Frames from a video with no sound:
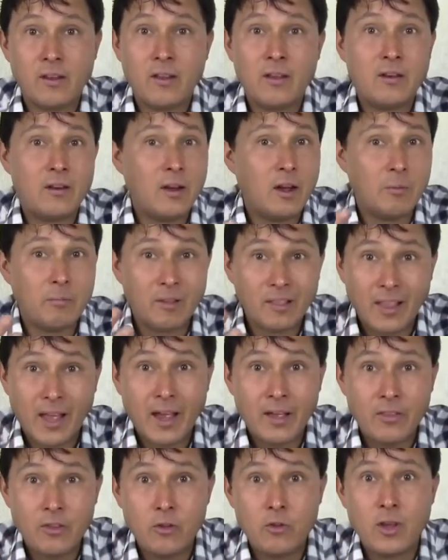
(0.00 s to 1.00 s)
And I'm
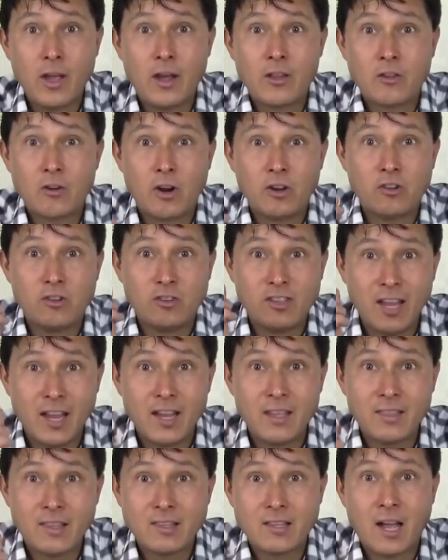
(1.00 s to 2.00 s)
glad that you guys are actually
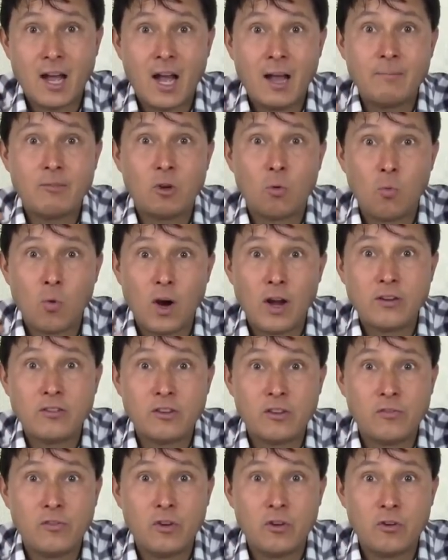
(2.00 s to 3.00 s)
taking the time to
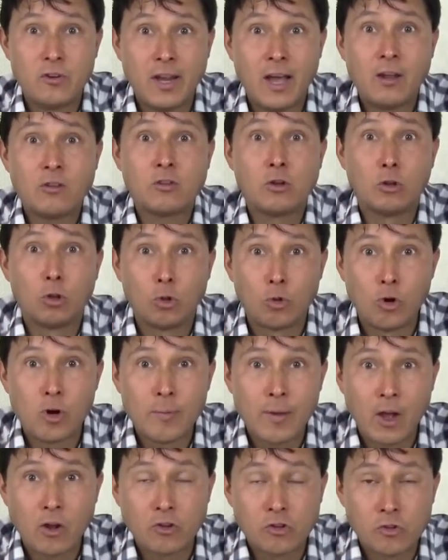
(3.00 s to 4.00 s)
watch this video now to learn
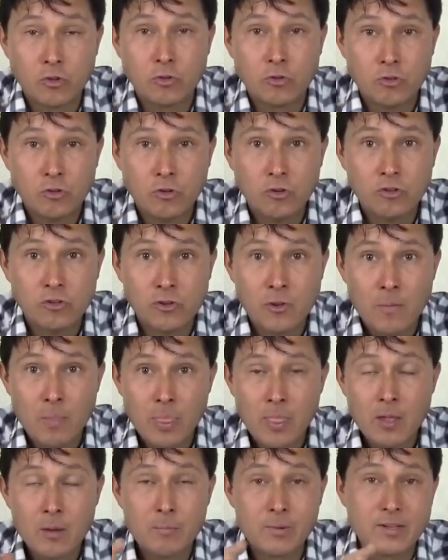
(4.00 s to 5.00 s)
about juicers.
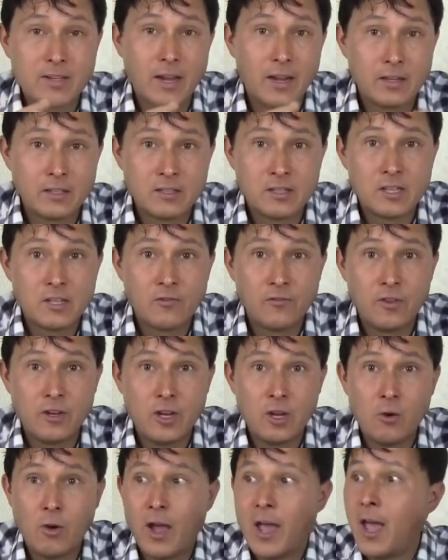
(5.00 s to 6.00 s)
Besides this
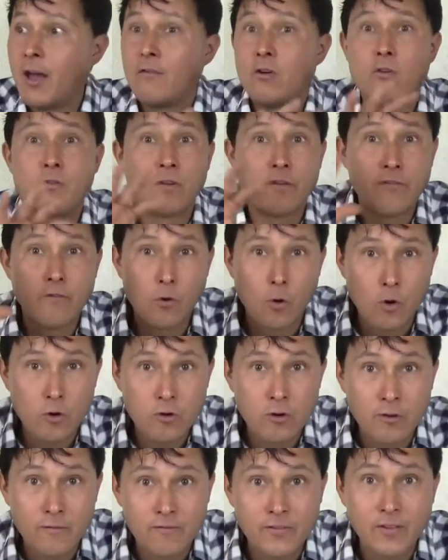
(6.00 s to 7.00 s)
video, I have over
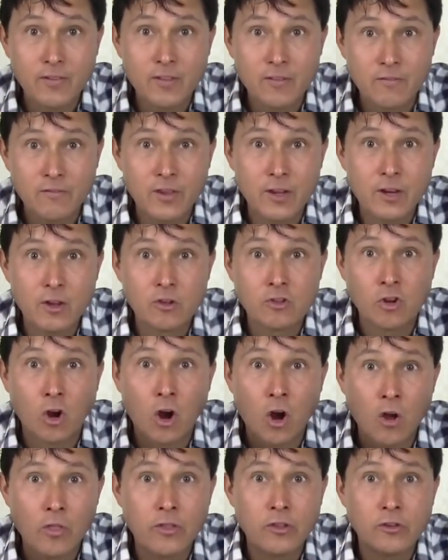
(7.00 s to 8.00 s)
450
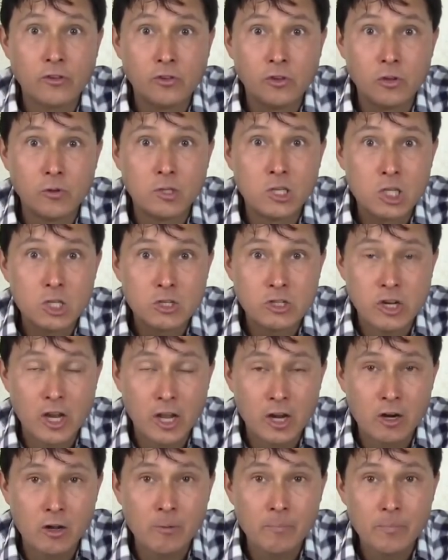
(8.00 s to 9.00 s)
videos on this YouTube
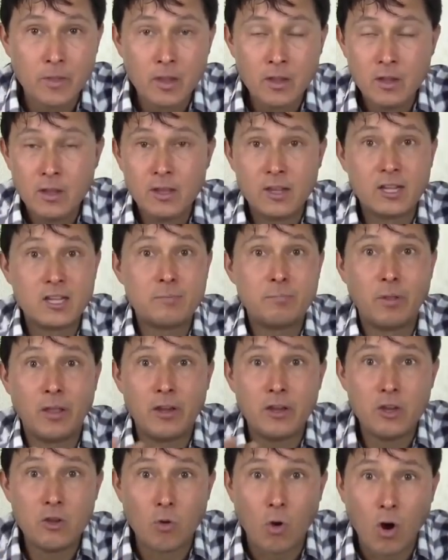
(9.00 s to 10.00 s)
channel
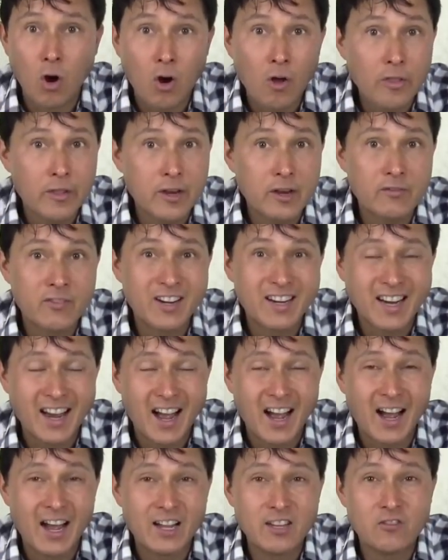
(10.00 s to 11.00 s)
explaining you all the different
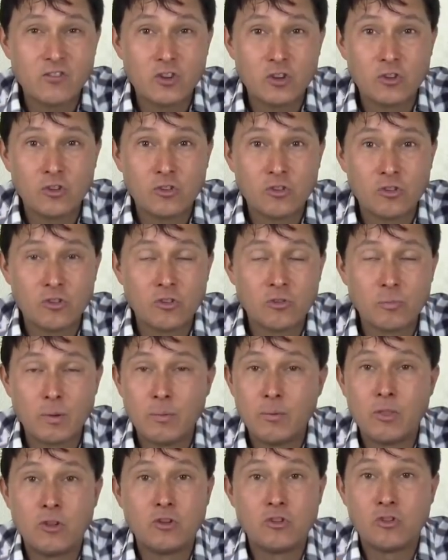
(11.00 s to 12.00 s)
kinds of juicers,
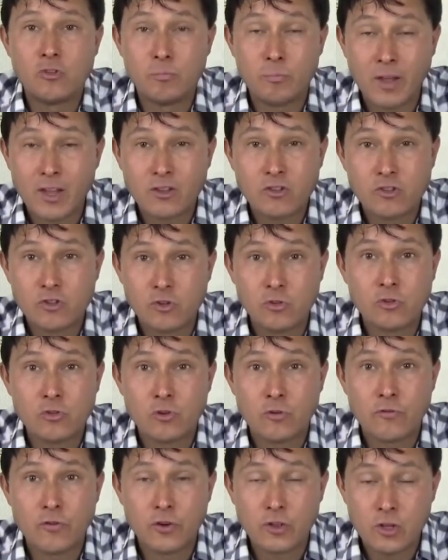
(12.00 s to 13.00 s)
maybe the best
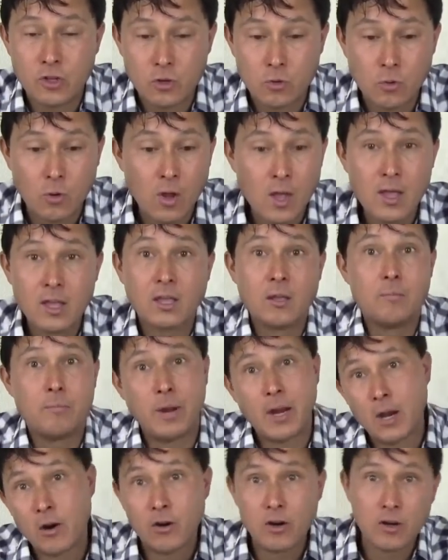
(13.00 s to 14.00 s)
juicer for you,
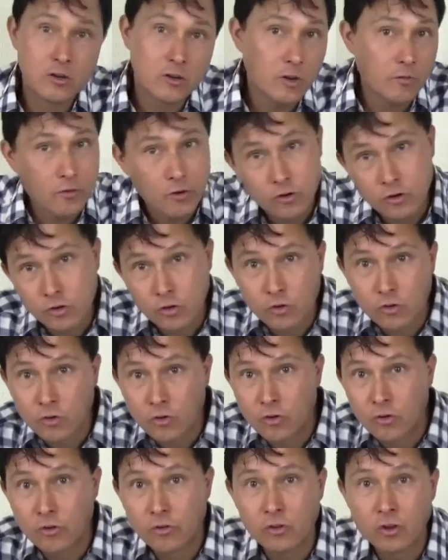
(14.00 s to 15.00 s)
comparing different
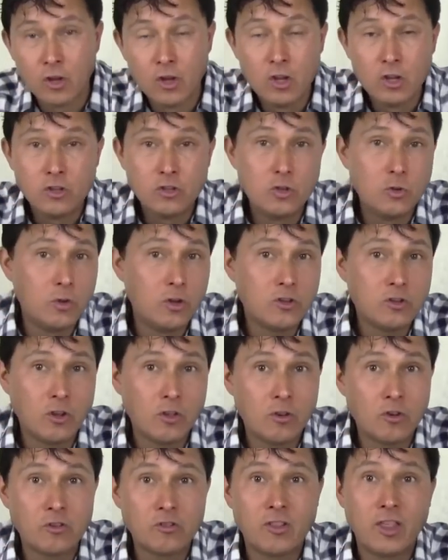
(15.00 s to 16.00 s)
juicers to each
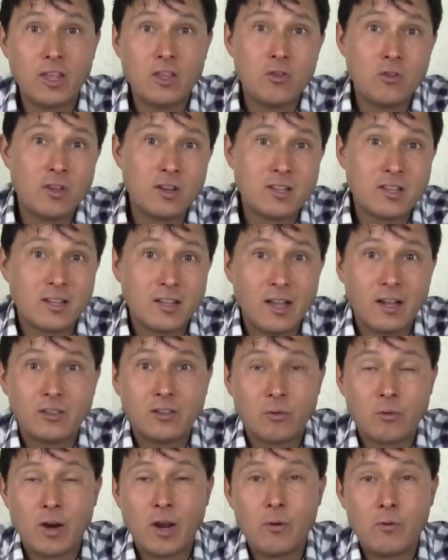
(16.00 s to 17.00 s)
other so that you can
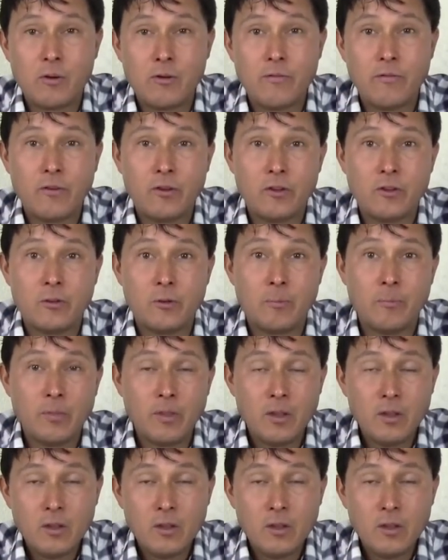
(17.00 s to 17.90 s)
select the right one for you.